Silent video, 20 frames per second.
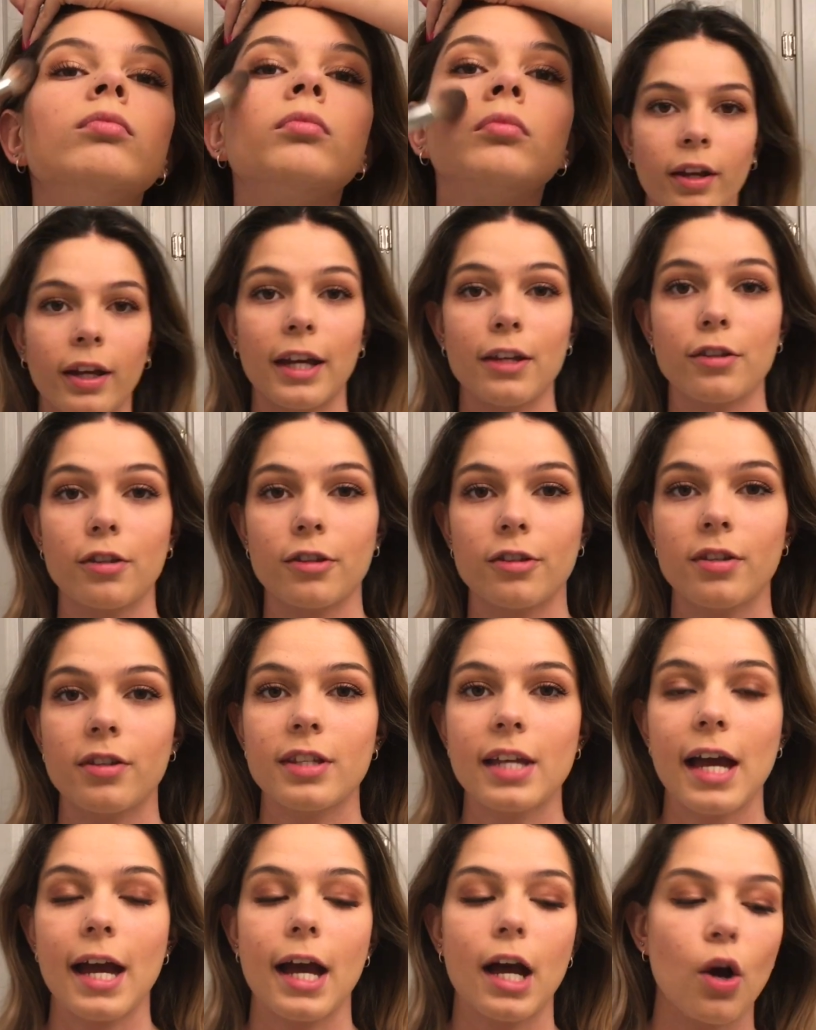Okay, so this
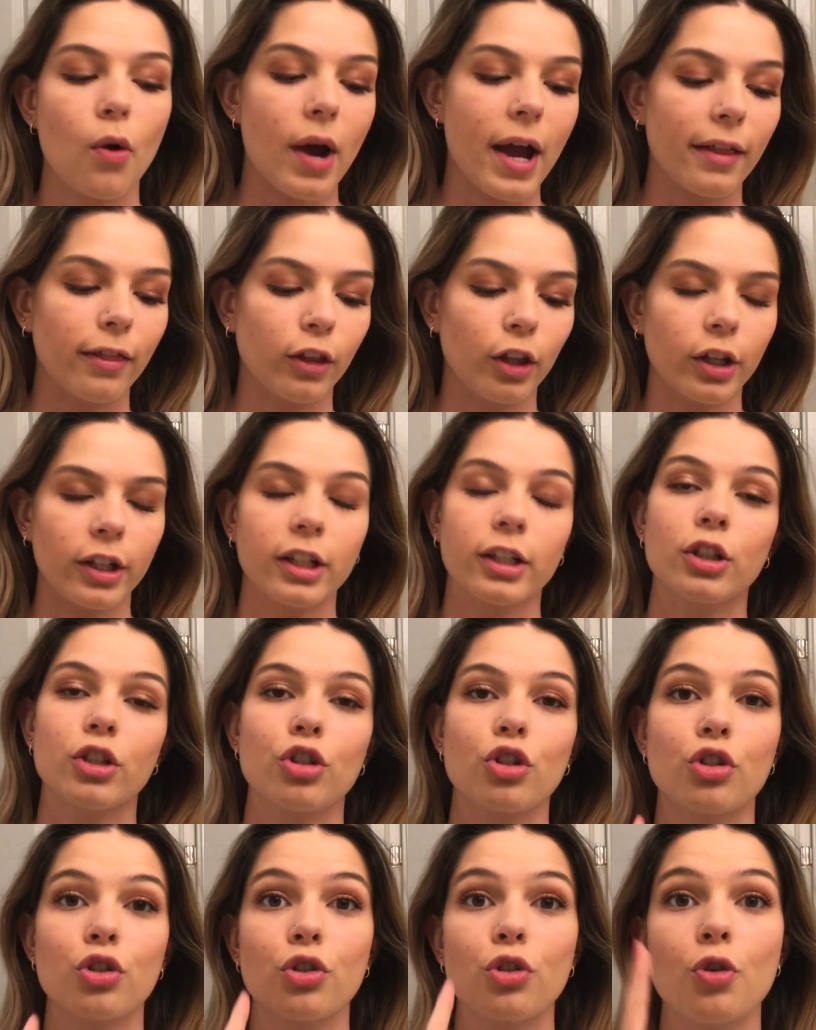is how I look
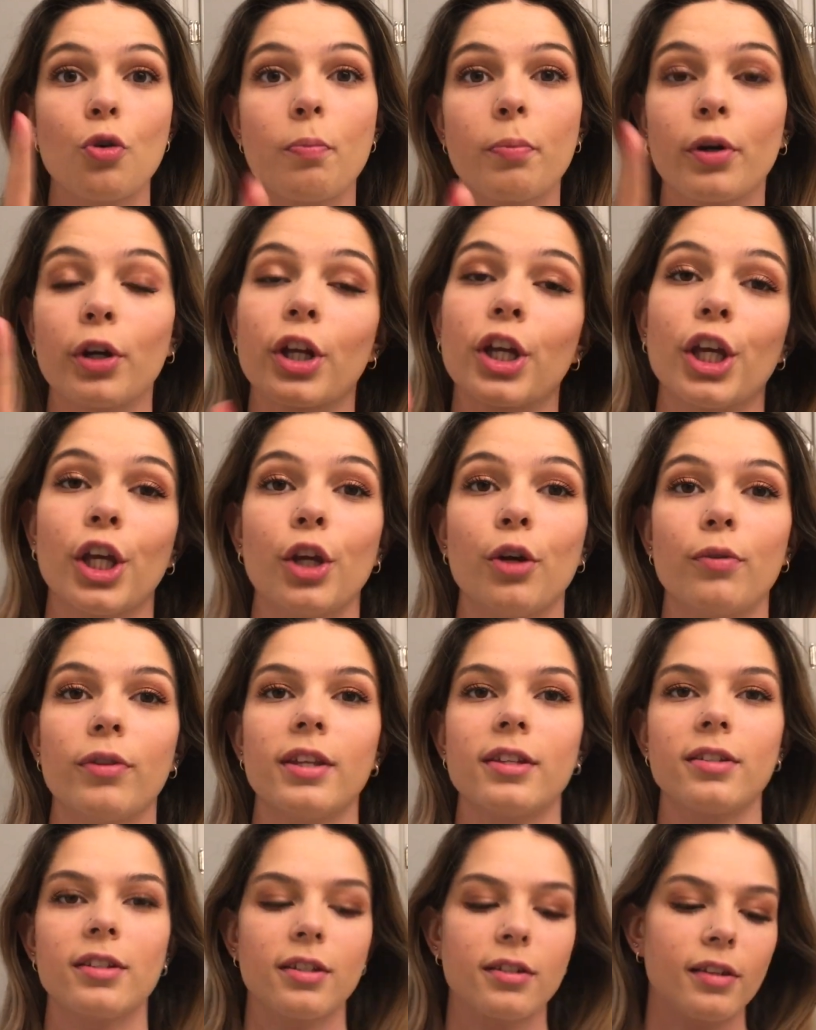super cute.
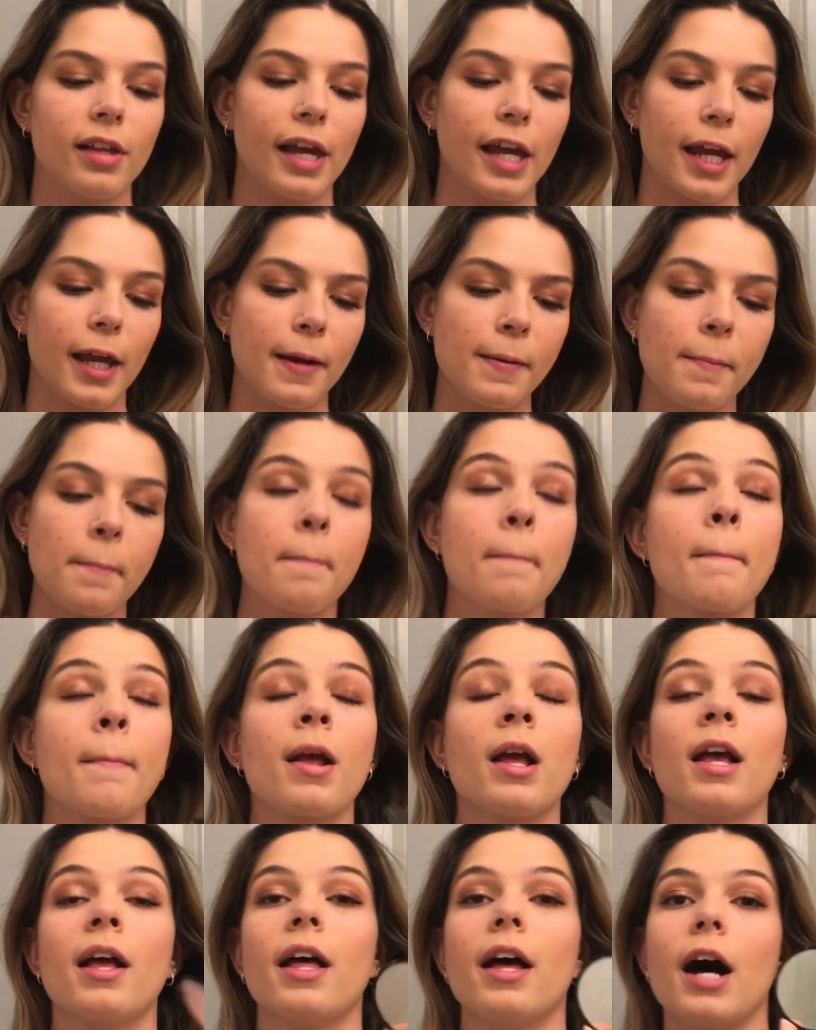This is like
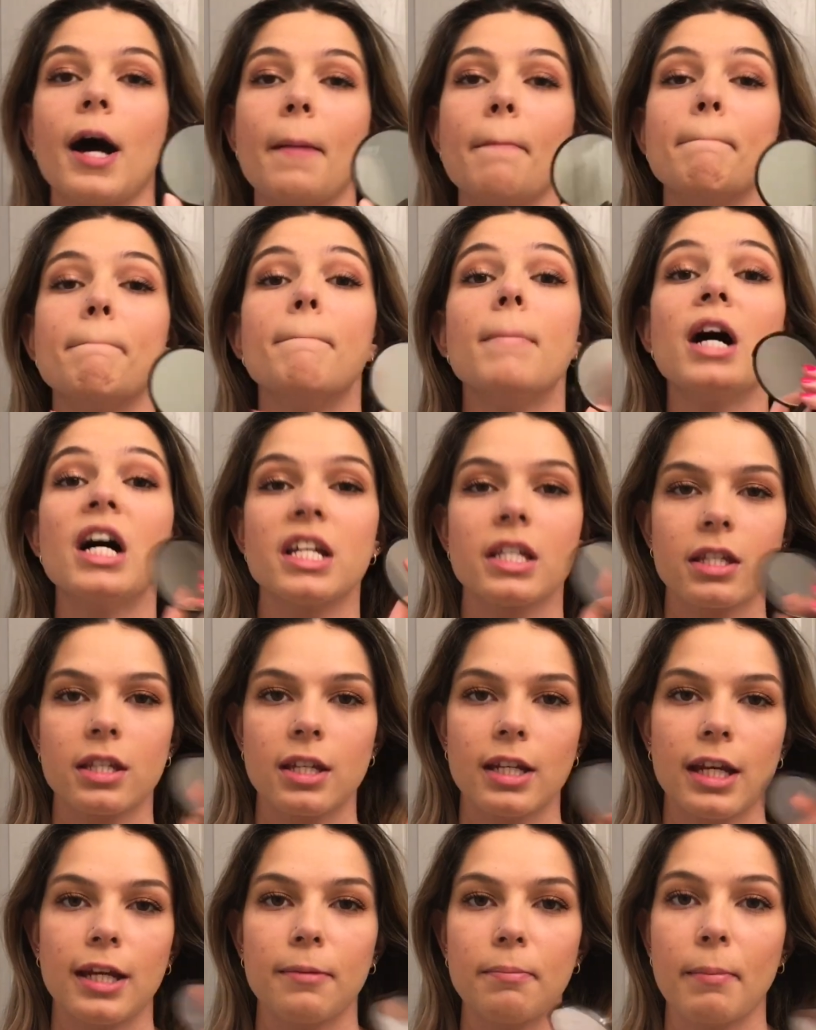a
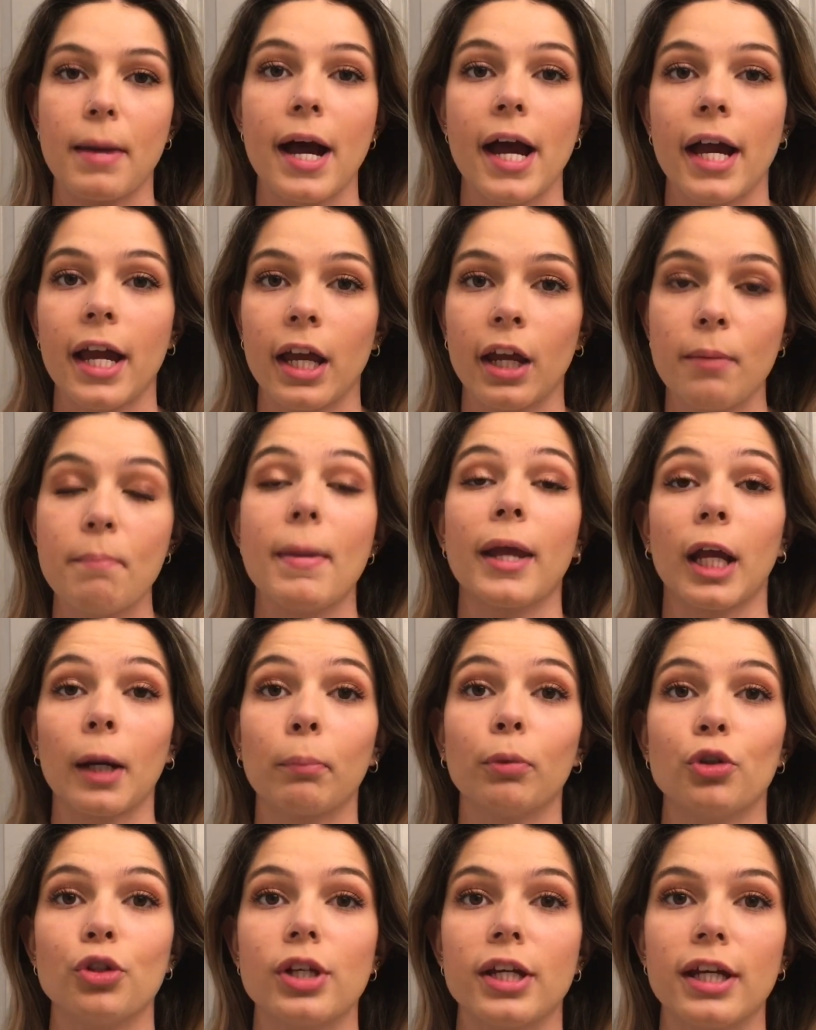must in my
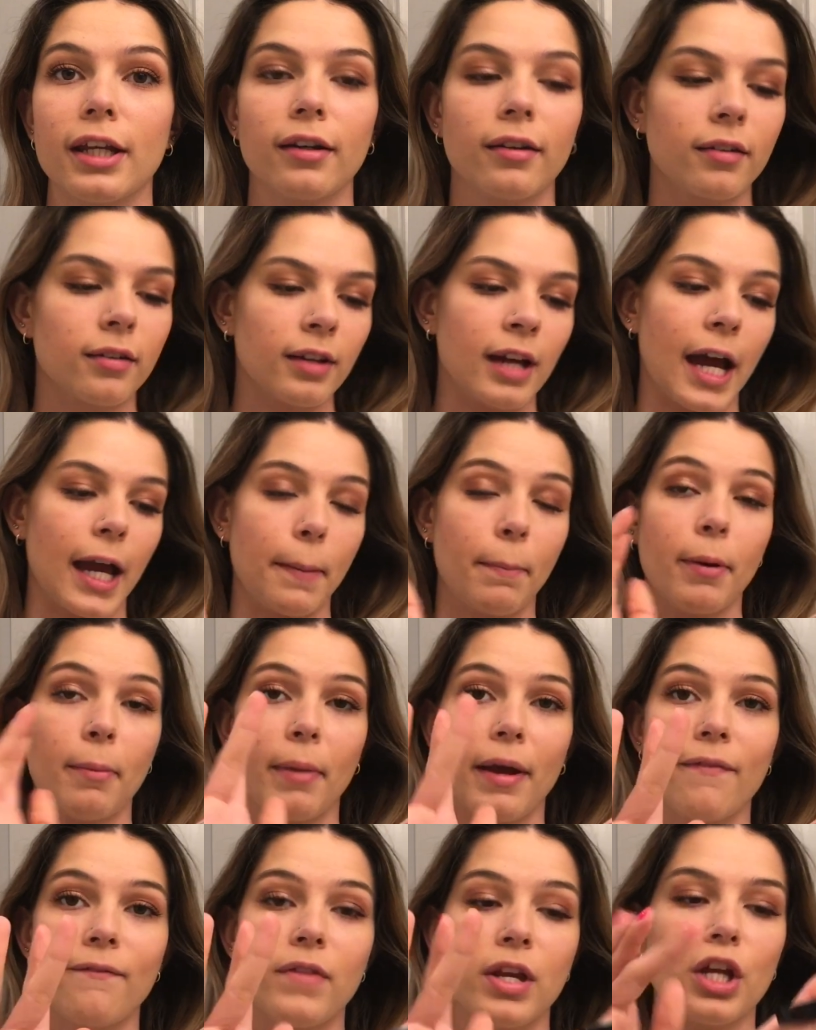makeup routine. I put
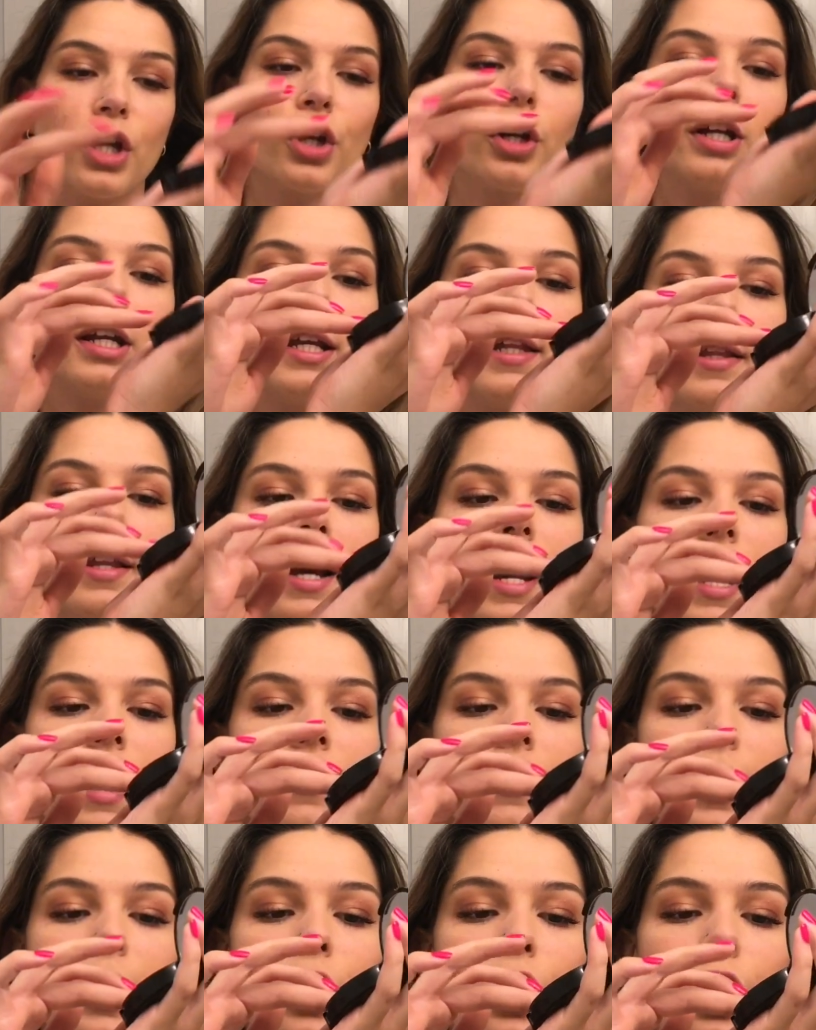my finger in the
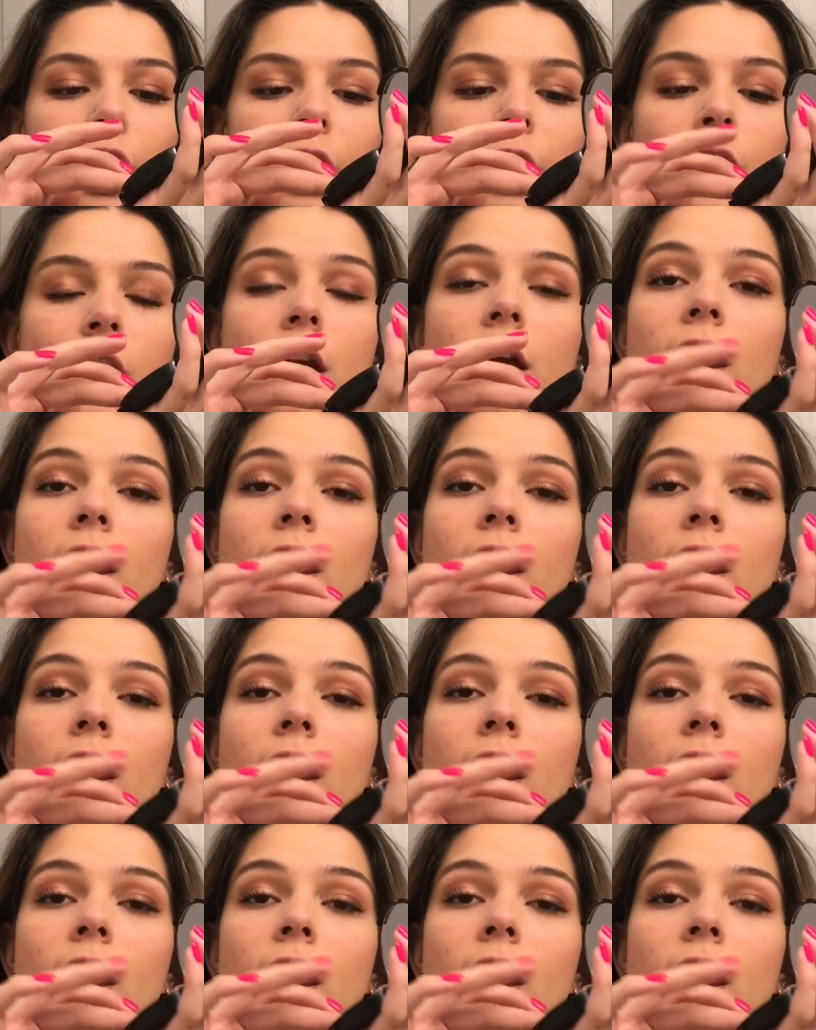highlighter,